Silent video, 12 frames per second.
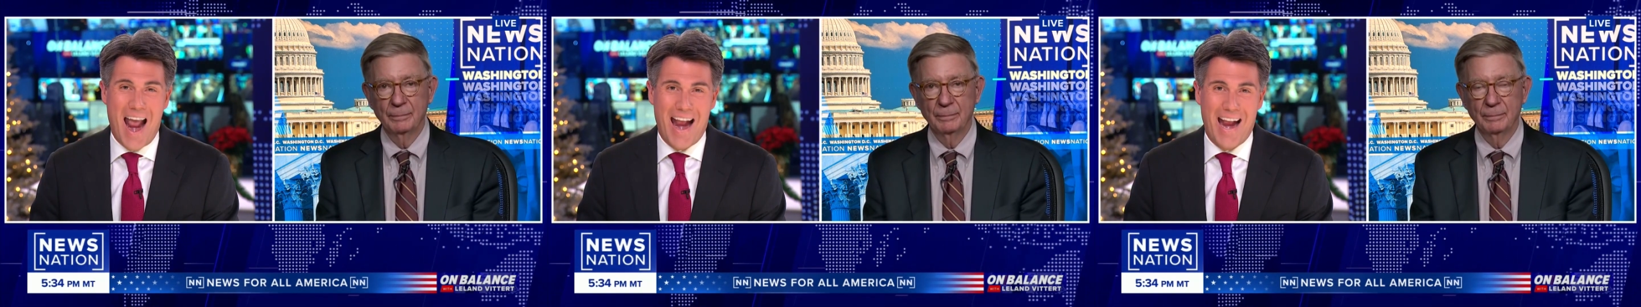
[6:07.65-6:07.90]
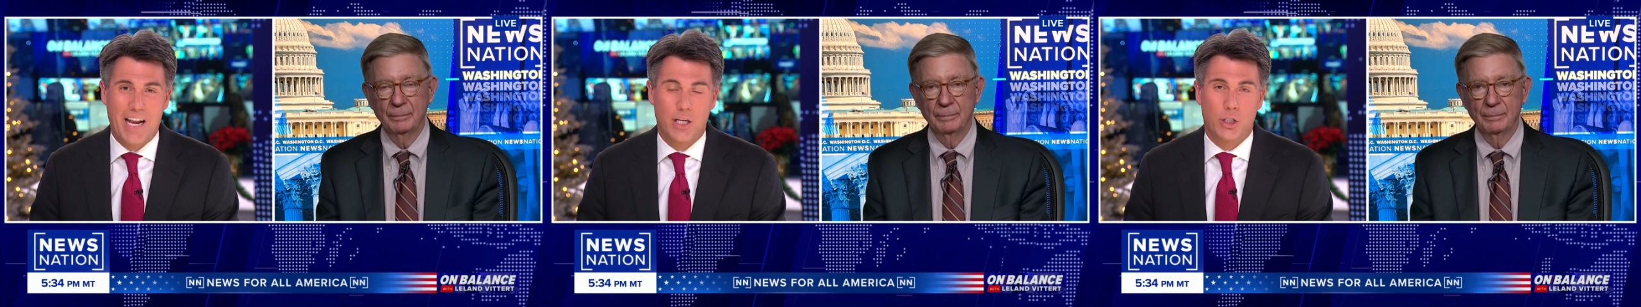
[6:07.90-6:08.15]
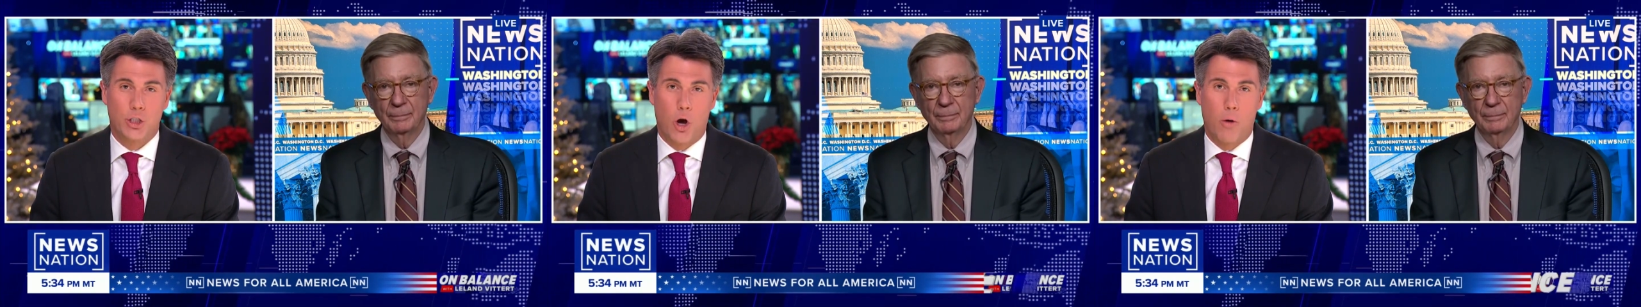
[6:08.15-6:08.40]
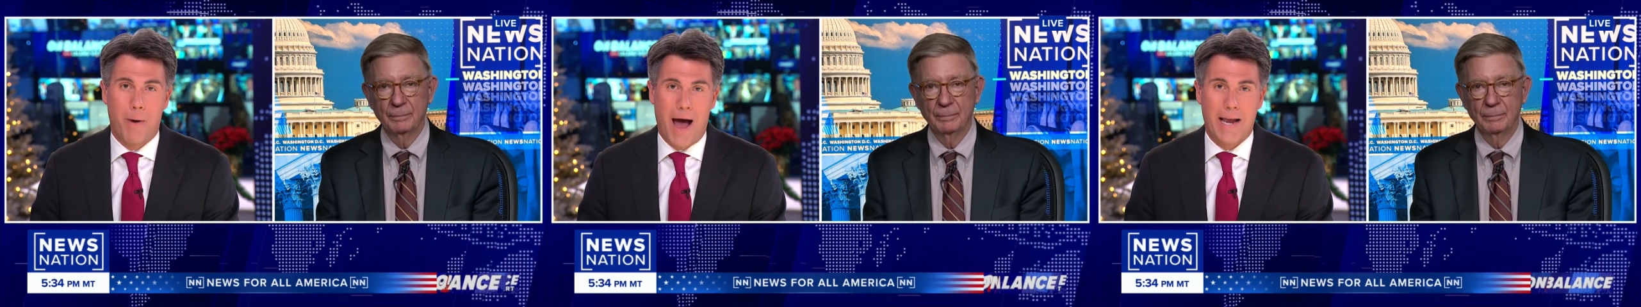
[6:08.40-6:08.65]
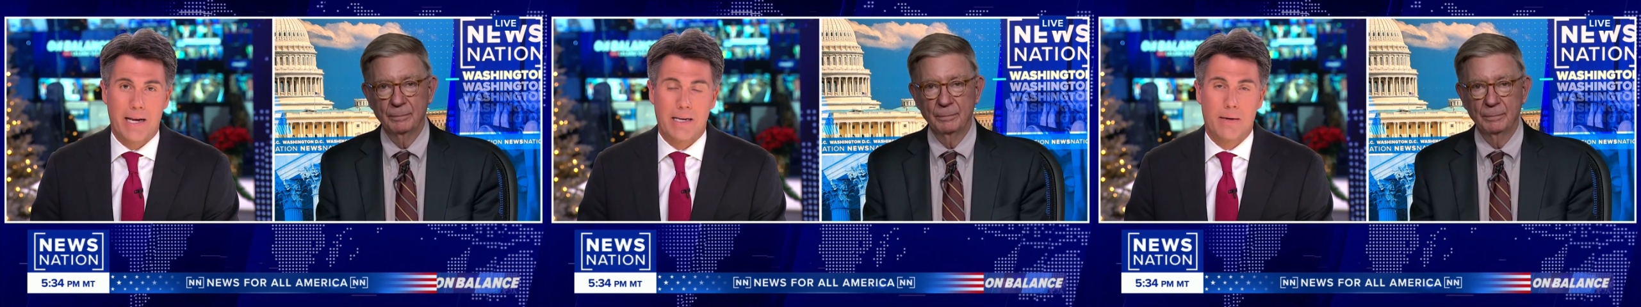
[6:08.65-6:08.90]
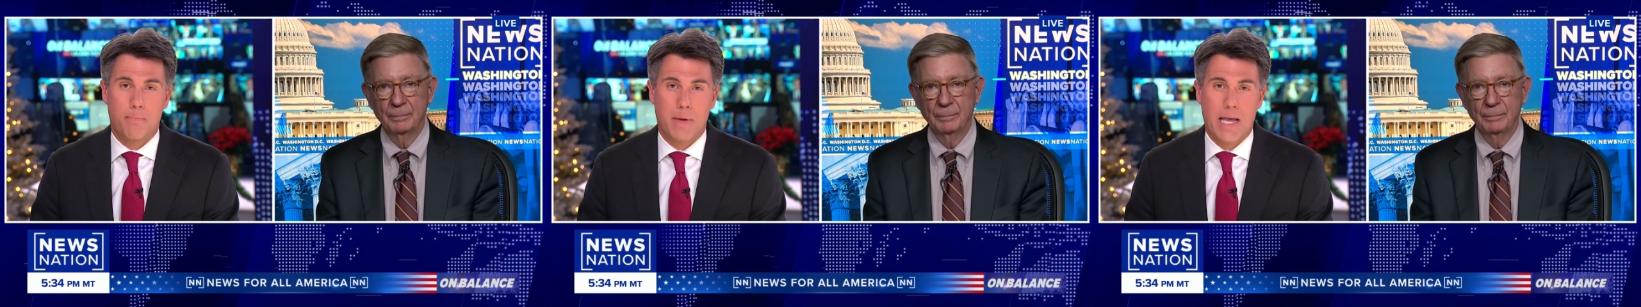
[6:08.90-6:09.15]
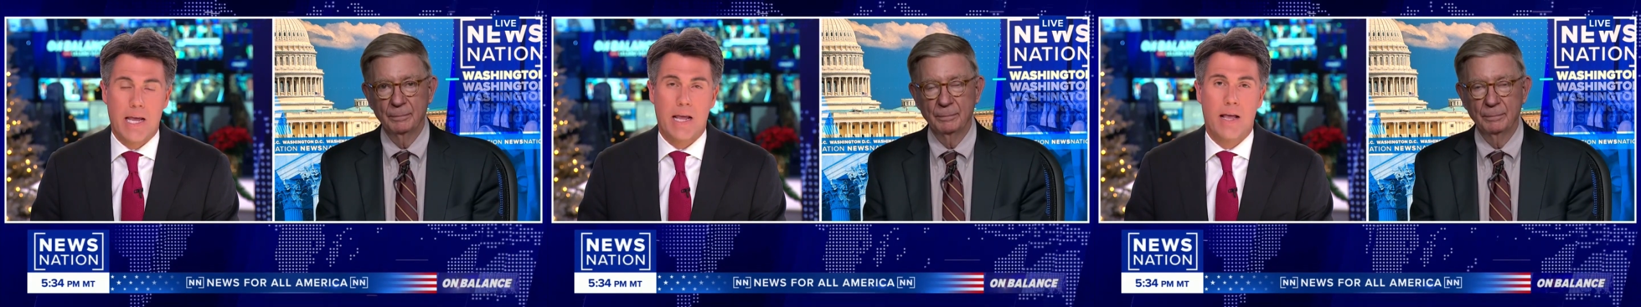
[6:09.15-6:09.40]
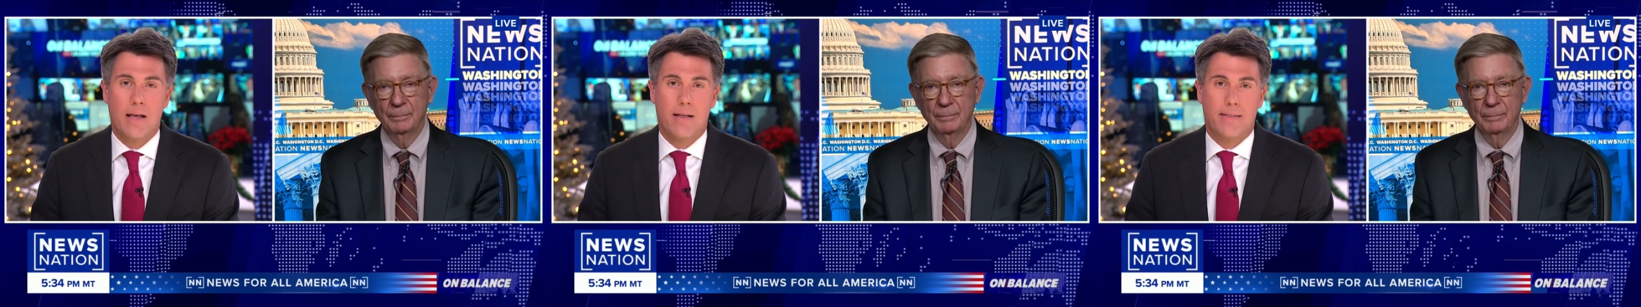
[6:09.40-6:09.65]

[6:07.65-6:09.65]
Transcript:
Speaker 1: and Joe Biden be